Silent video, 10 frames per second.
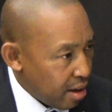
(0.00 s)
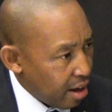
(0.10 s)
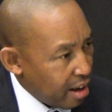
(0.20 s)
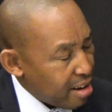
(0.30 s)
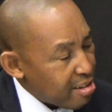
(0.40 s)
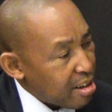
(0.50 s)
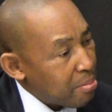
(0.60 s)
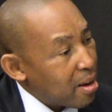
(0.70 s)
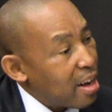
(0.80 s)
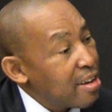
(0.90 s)
And
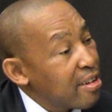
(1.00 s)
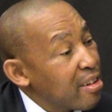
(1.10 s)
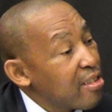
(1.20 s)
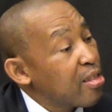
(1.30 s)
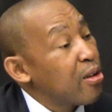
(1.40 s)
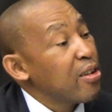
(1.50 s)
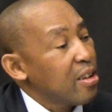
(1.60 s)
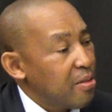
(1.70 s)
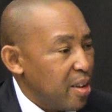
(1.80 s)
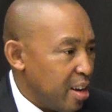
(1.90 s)
some countries don't
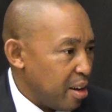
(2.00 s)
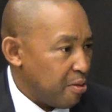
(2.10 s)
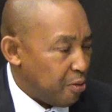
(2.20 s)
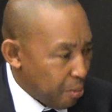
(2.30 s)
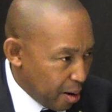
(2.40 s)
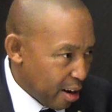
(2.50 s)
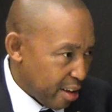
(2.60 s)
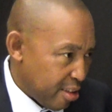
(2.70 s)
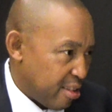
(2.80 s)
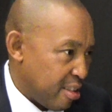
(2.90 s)
even have
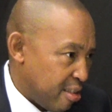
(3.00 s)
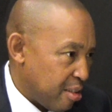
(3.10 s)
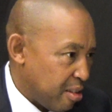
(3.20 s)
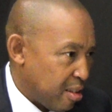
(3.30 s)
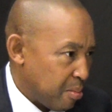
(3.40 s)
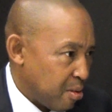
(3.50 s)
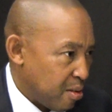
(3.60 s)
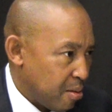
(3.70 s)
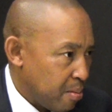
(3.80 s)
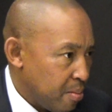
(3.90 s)
formalized seed
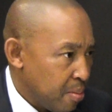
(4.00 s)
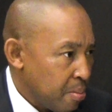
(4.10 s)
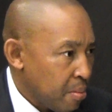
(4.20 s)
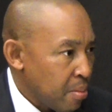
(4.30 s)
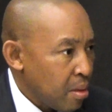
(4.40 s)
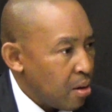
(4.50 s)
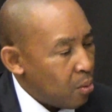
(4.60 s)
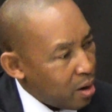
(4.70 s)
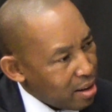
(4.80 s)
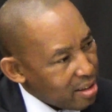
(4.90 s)
systems.
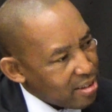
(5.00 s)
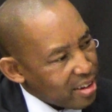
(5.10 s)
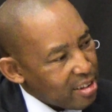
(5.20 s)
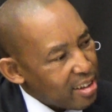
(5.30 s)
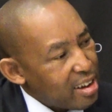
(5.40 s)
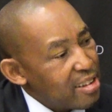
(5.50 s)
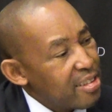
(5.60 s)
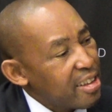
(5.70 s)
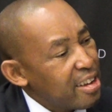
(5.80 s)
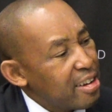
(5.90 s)
What this
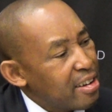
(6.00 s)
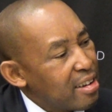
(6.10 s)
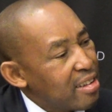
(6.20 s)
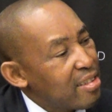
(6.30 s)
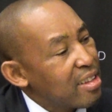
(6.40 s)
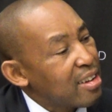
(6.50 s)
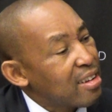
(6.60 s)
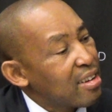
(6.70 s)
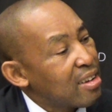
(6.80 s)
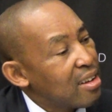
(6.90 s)
results in is that
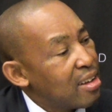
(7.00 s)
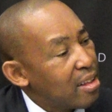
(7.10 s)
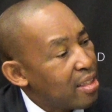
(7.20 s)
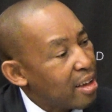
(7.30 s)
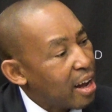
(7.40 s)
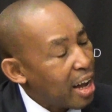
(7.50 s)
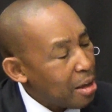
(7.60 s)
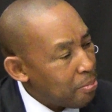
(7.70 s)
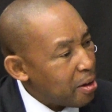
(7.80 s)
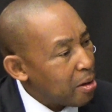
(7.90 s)
the
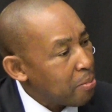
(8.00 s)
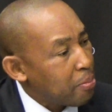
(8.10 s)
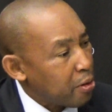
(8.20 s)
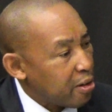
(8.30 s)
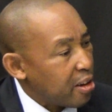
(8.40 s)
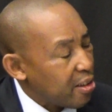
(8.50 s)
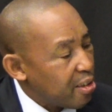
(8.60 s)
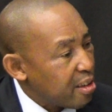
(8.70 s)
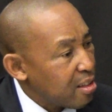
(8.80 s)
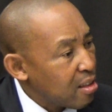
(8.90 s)
IP
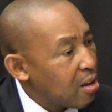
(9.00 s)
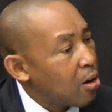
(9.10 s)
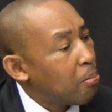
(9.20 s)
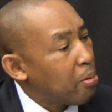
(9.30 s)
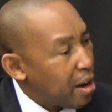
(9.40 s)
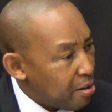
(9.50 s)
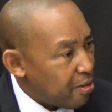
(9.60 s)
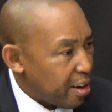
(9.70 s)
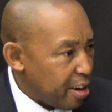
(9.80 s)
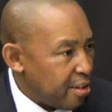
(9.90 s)
protection or plant
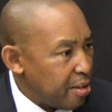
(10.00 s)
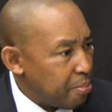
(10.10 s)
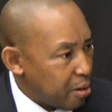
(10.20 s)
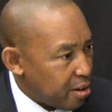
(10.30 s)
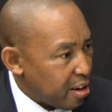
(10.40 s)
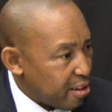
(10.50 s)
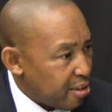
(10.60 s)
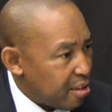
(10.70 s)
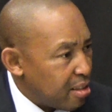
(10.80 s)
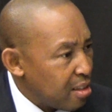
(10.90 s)
variety
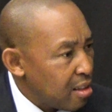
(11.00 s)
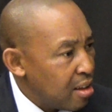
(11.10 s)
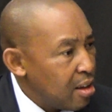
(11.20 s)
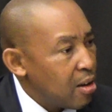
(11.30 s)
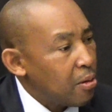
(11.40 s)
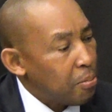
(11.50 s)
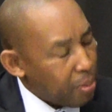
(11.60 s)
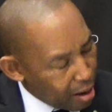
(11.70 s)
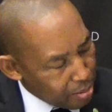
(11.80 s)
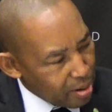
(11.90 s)
protection or
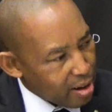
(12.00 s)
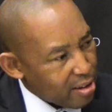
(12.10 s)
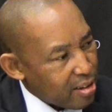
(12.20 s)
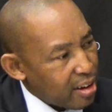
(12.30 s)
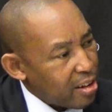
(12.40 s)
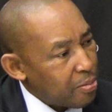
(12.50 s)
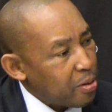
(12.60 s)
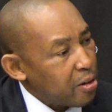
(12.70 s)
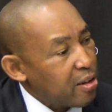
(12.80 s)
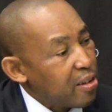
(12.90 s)
plant breeders' rights
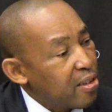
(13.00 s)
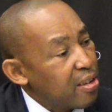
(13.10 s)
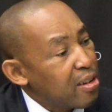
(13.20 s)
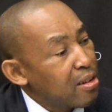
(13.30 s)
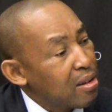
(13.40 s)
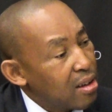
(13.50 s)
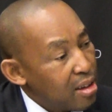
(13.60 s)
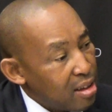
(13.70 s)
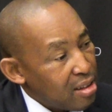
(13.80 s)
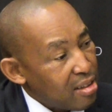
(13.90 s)
protection
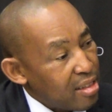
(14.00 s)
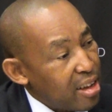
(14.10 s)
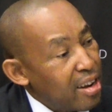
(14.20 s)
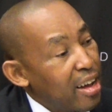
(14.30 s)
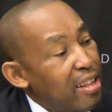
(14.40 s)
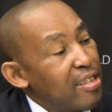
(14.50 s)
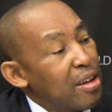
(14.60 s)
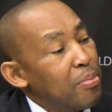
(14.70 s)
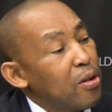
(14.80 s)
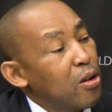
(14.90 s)
then ends
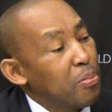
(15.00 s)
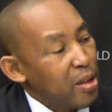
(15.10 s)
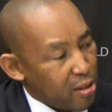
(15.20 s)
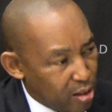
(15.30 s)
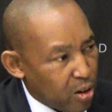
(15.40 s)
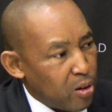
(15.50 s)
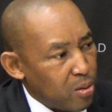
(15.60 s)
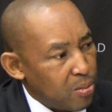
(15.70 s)
up not being strong.